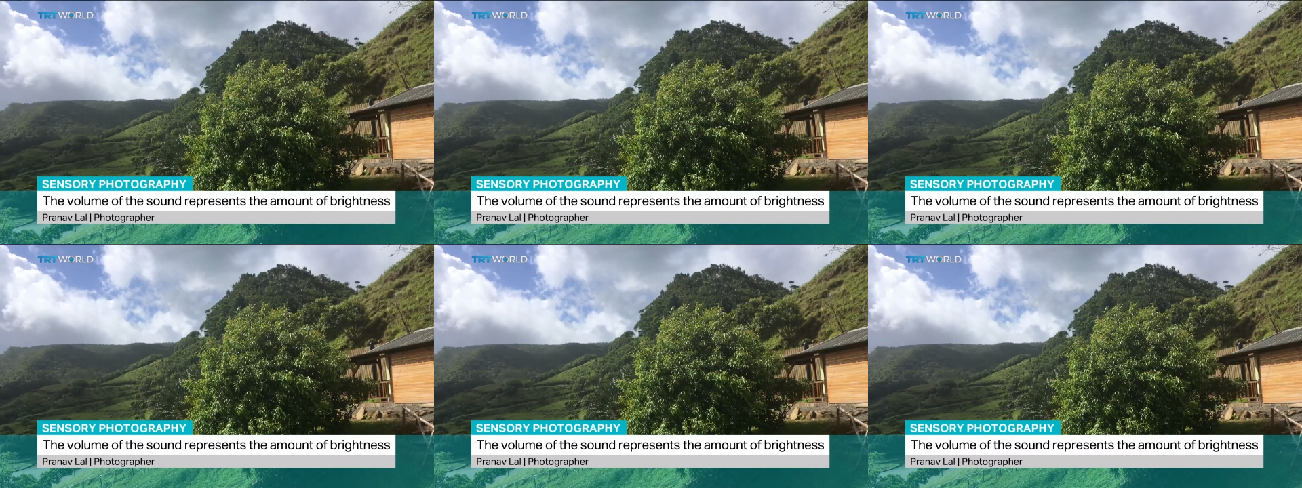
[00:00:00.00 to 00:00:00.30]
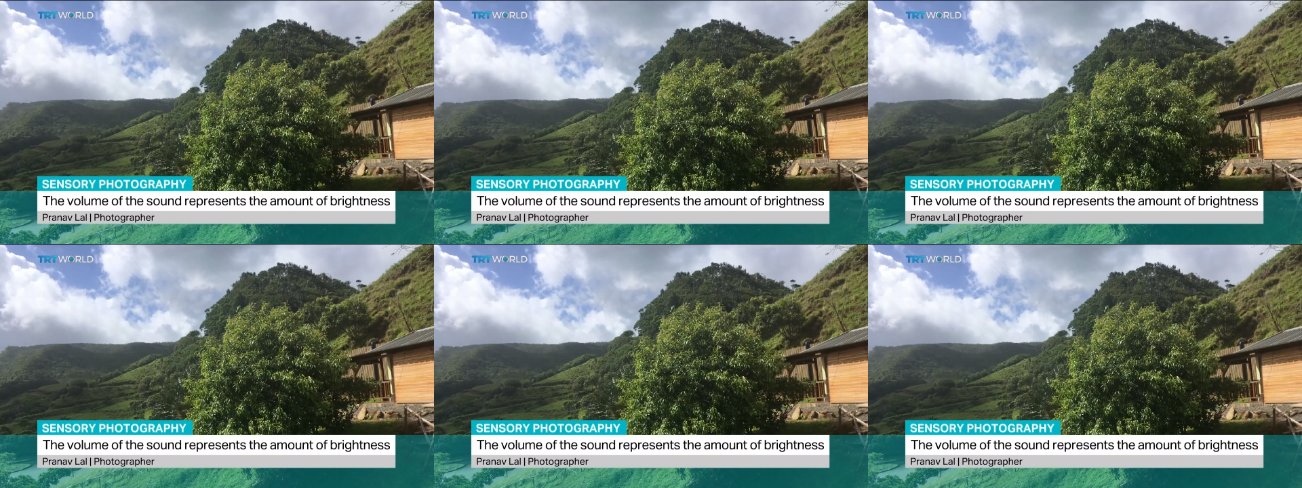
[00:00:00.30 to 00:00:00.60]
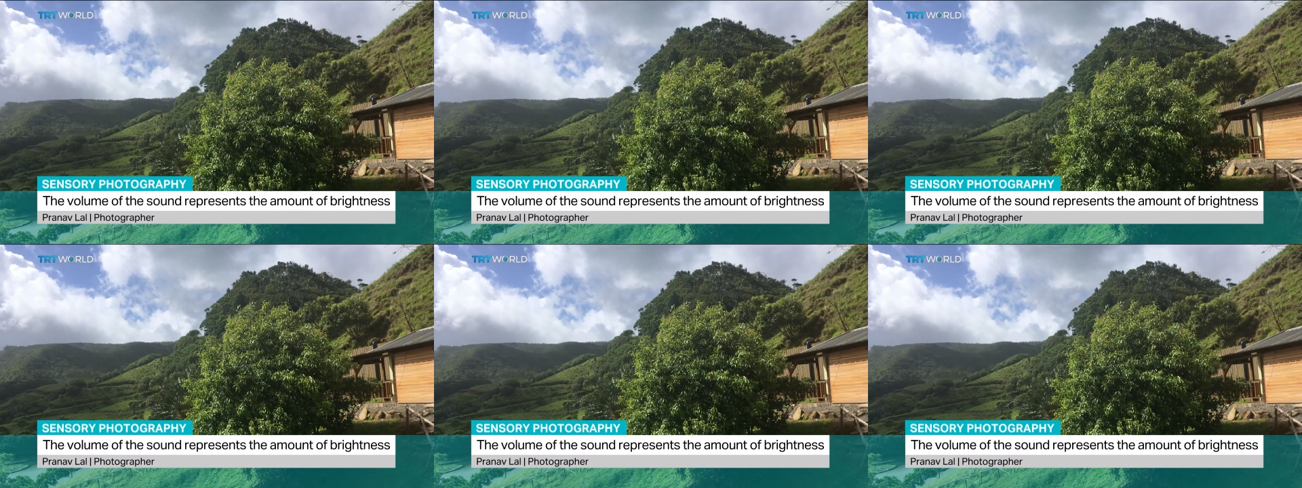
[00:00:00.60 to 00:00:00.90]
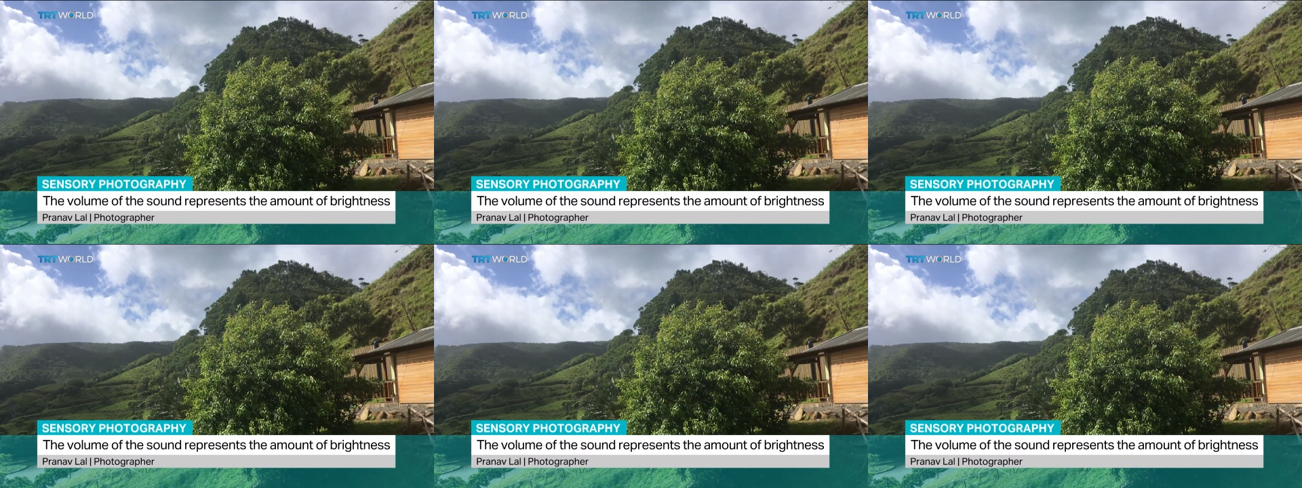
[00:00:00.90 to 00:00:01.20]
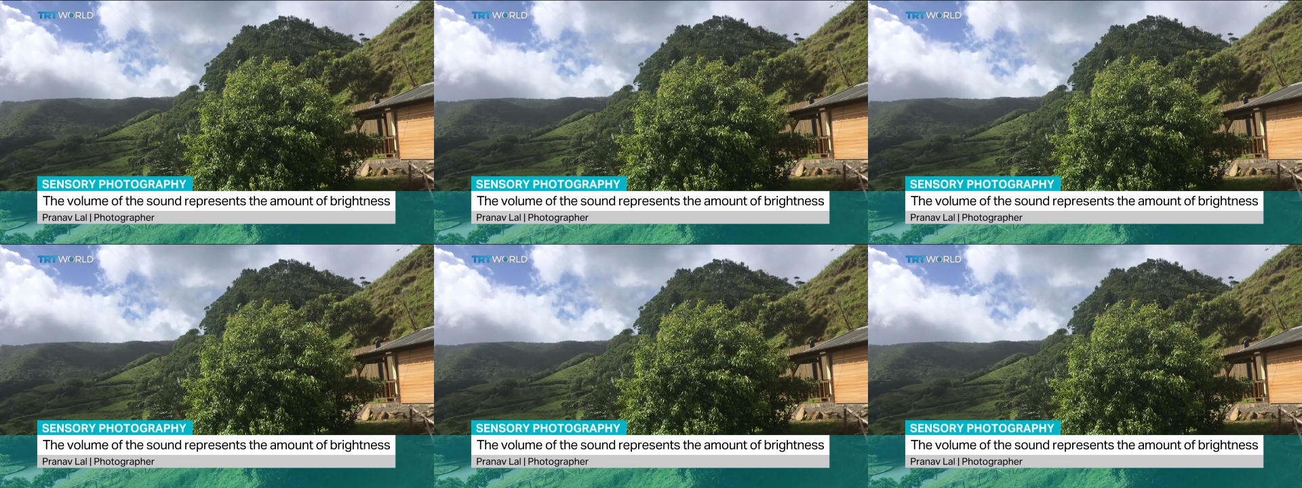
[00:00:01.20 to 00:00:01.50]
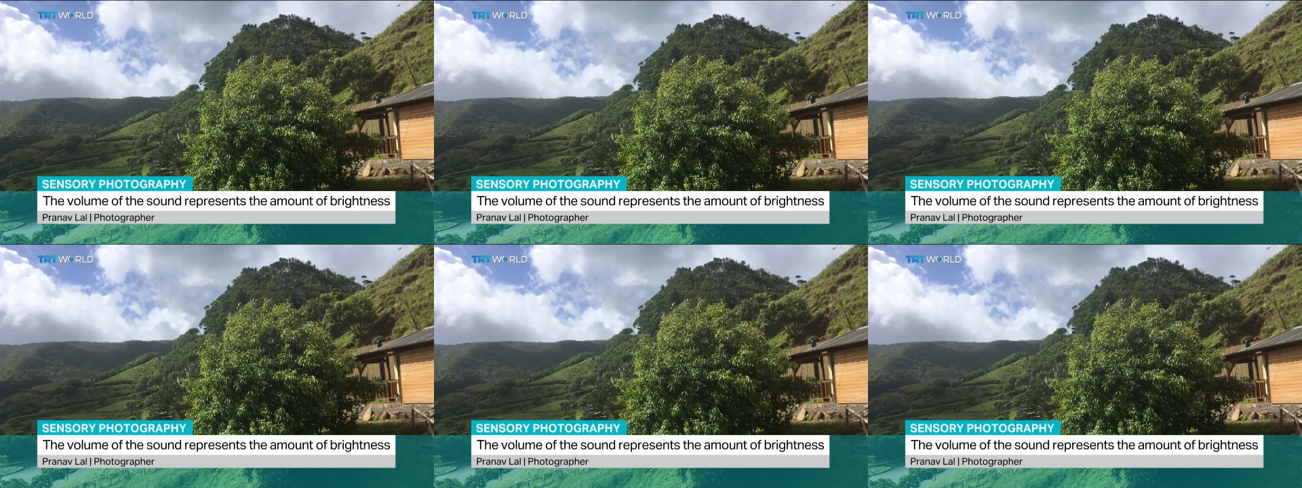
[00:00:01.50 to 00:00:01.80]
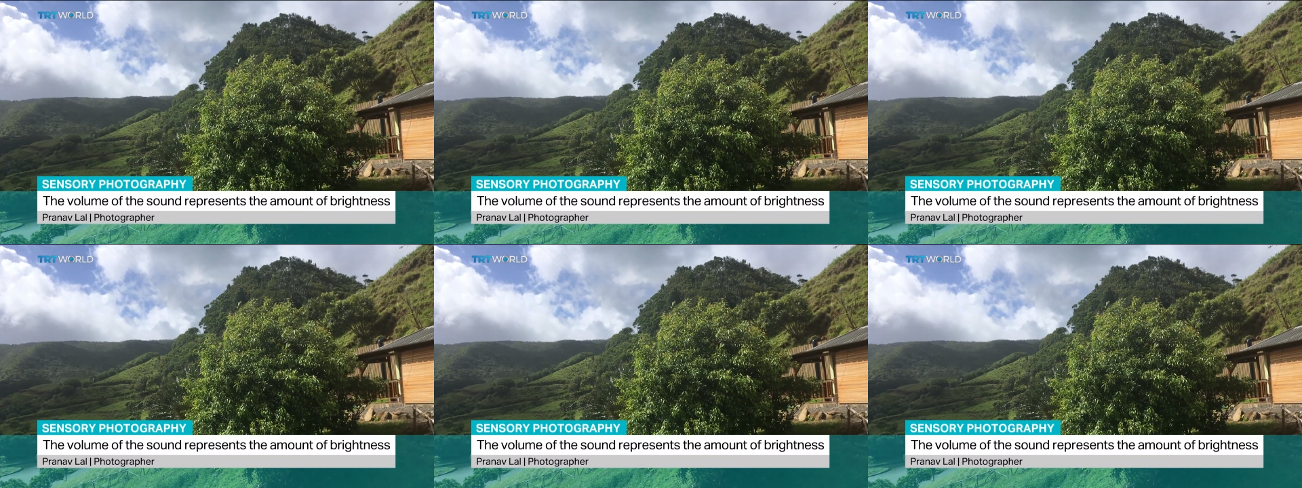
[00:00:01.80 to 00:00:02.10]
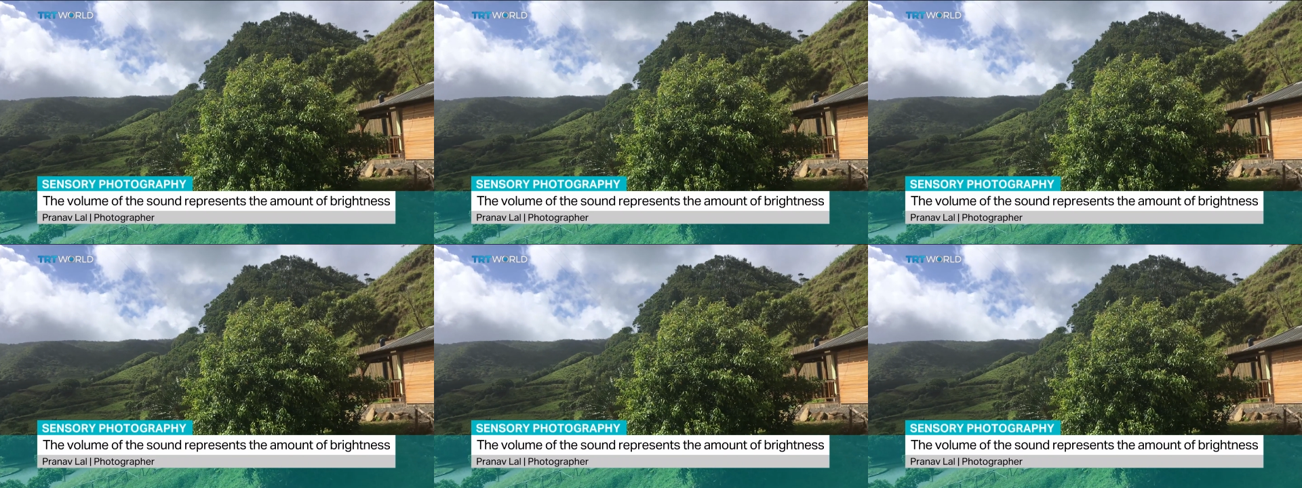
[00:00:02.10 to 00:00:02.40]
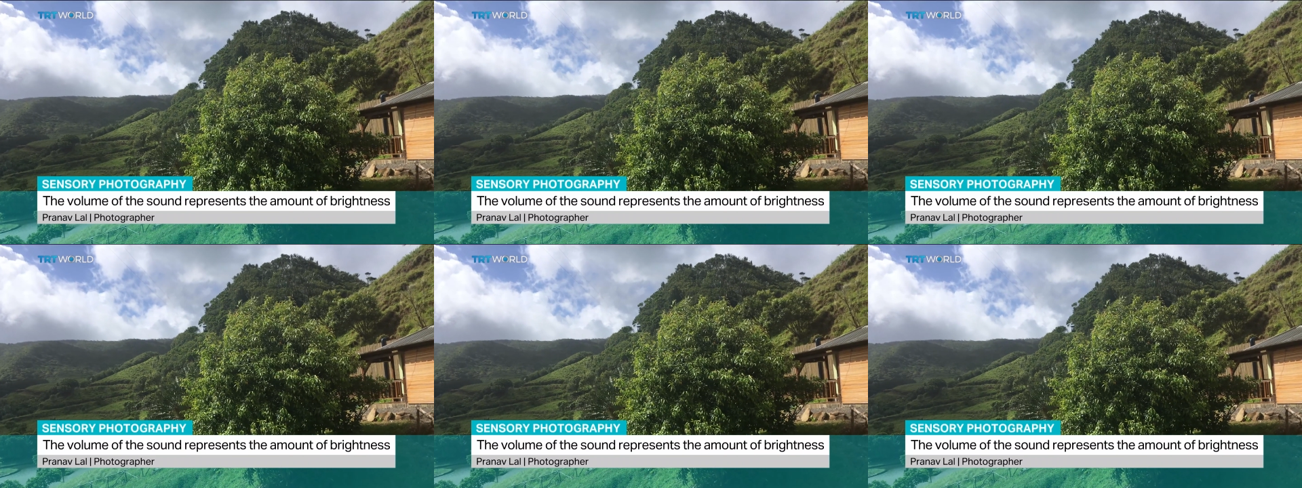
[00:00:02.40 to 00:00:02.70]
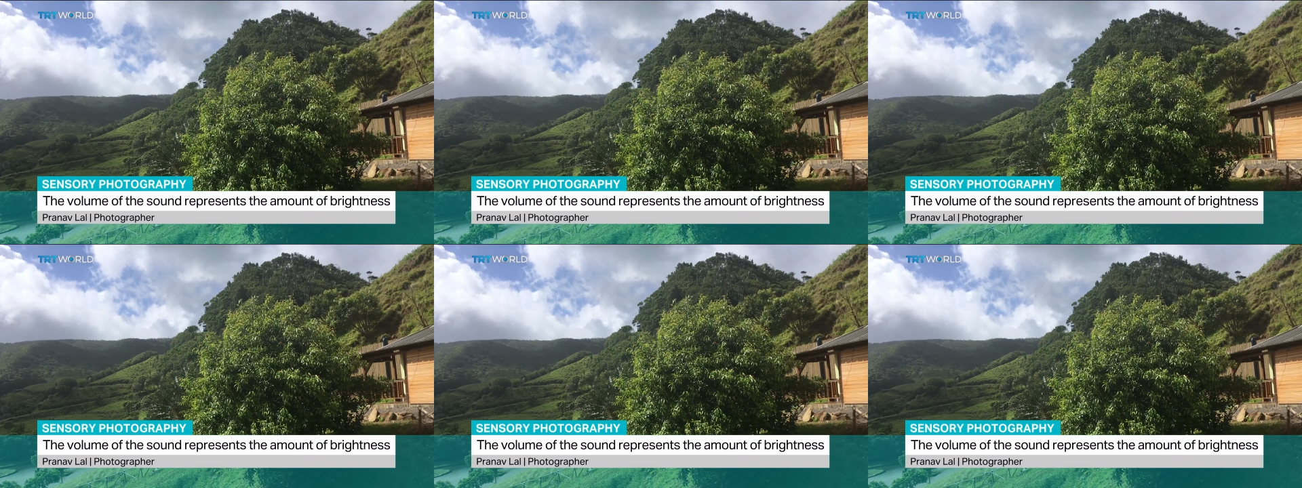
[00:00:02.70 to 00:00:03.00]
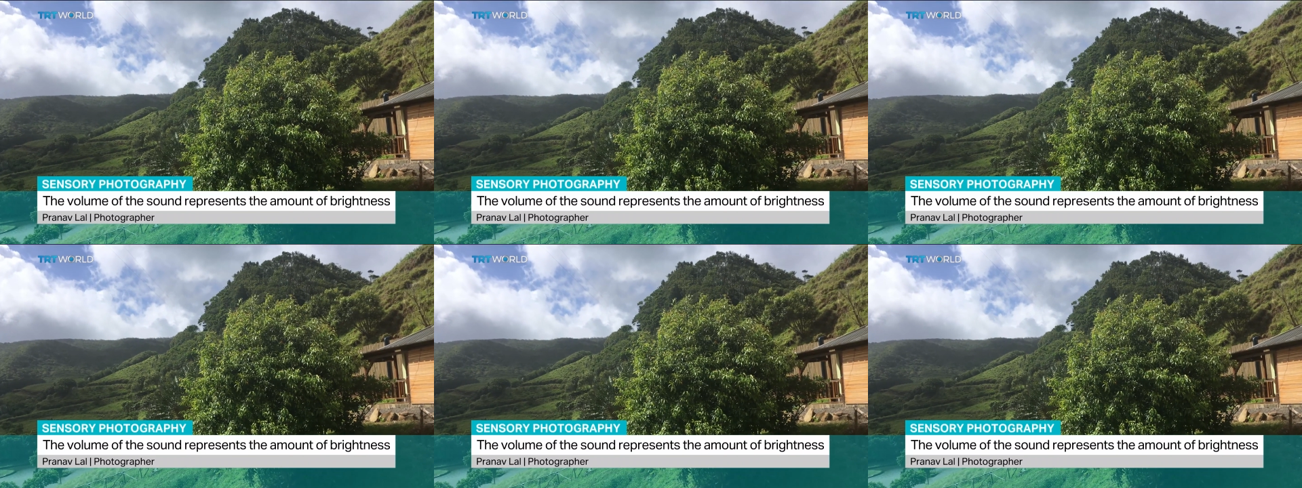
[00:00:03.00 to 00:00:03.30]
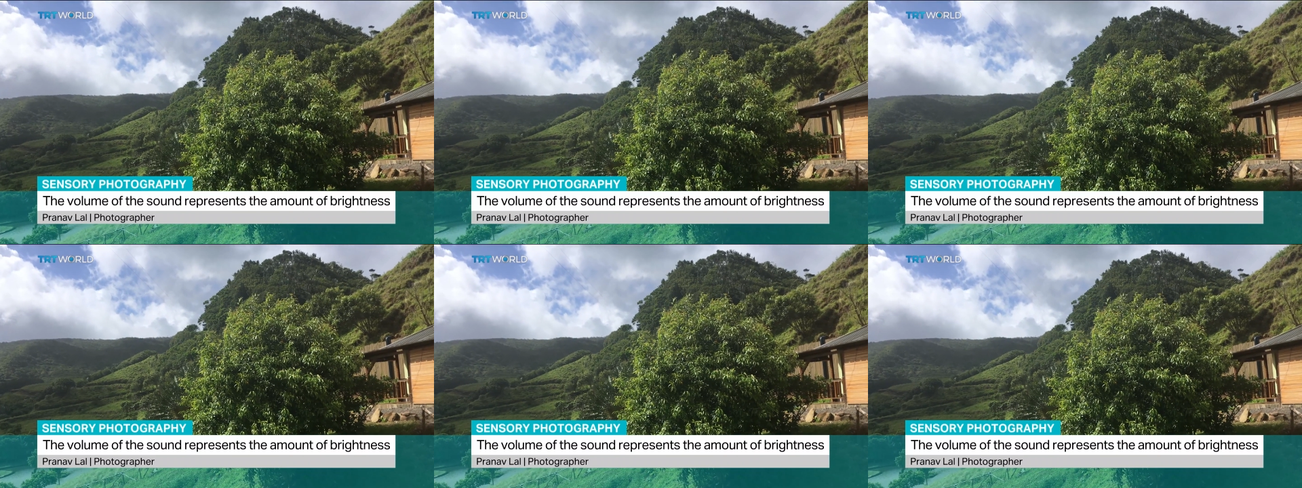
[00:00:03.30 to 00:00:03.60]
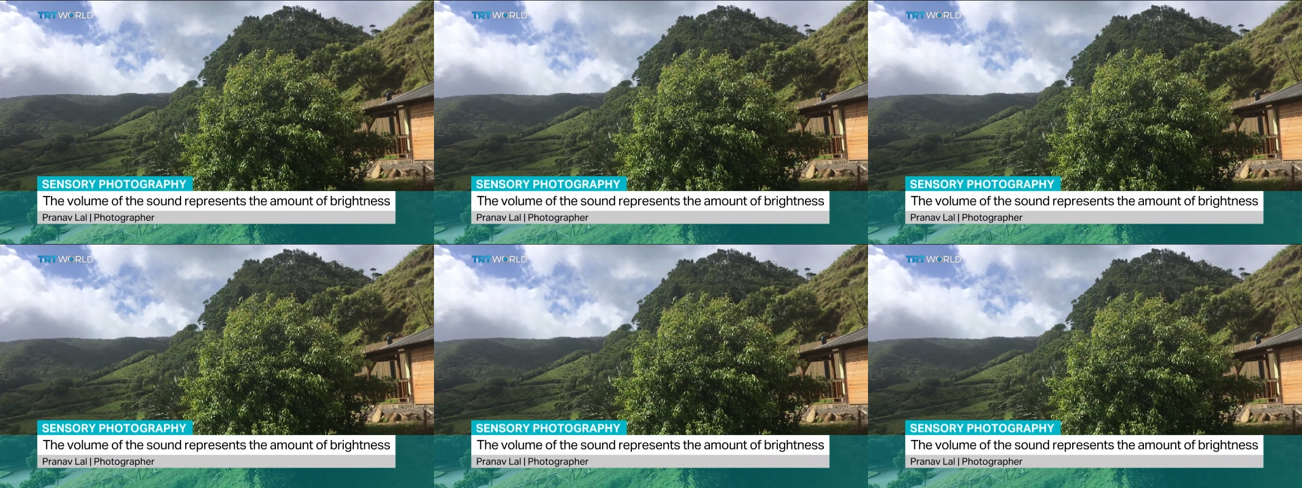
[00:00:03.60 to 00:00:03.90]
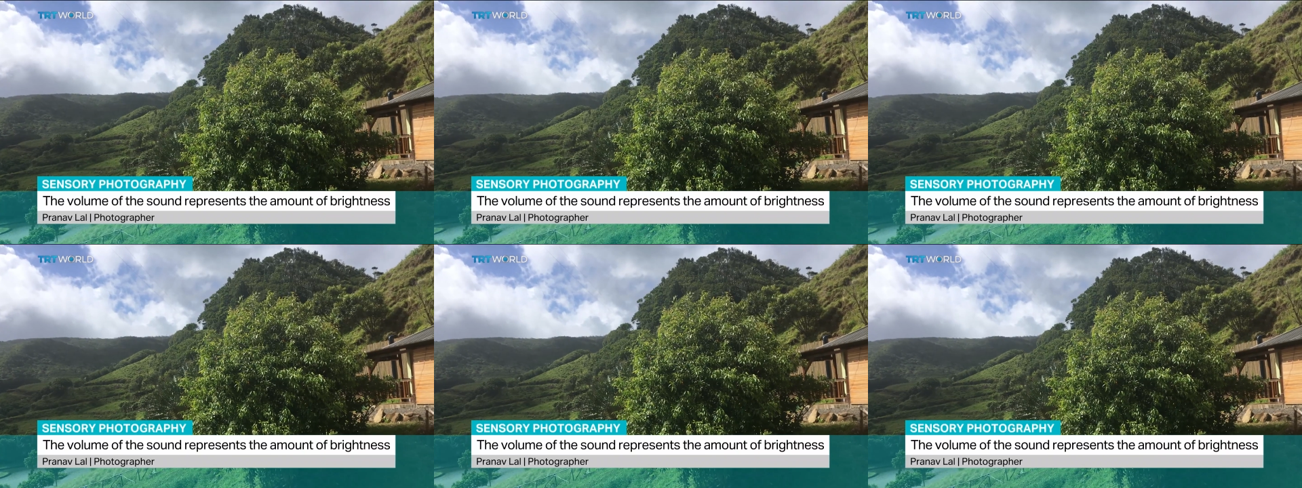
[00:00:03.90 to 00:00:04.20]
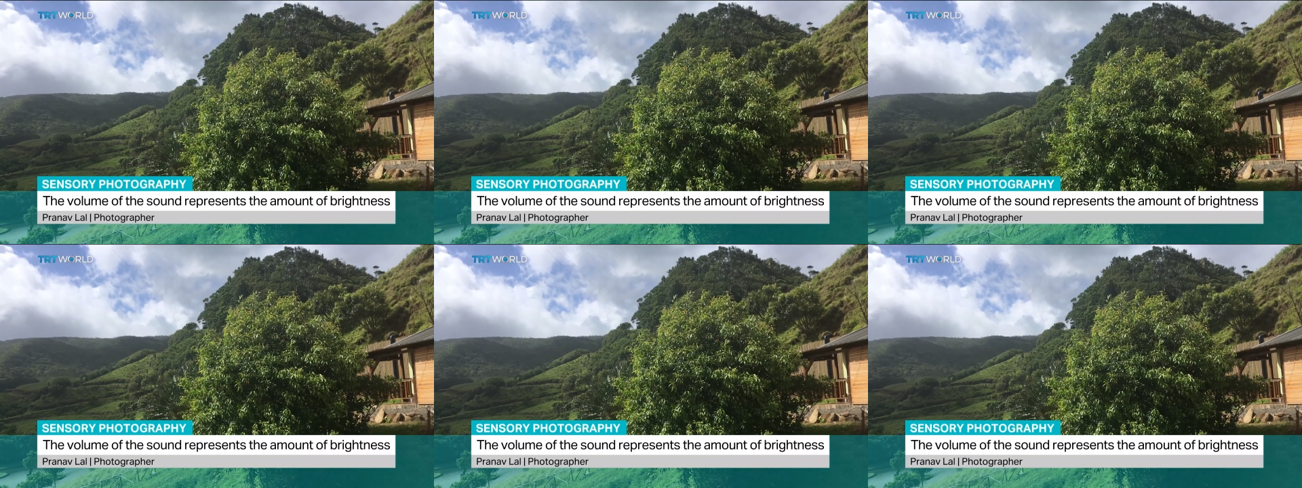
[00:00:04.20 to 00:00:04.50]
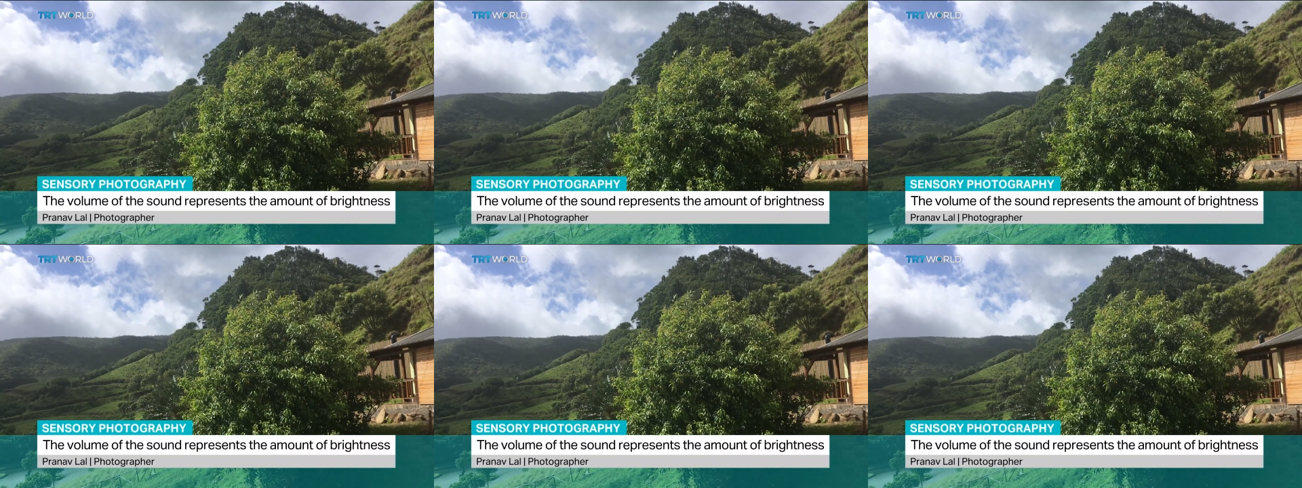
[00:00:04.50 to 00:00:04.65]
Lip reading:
Nobody's mouth can be seen.